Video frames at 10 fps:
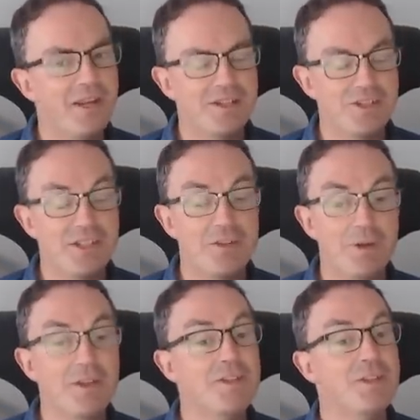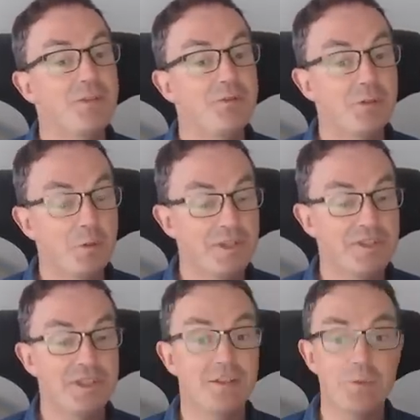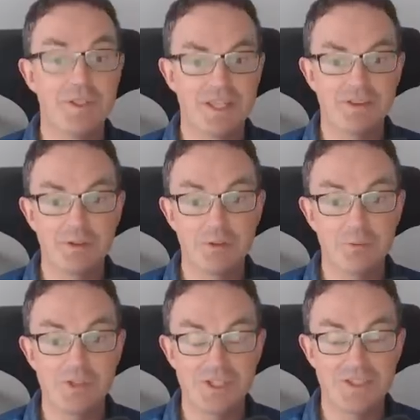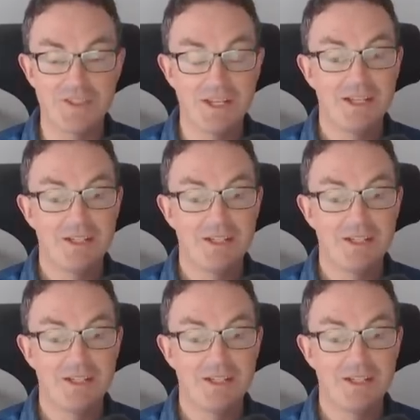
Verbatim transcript: that actually the person who'd requested that we send the good wishes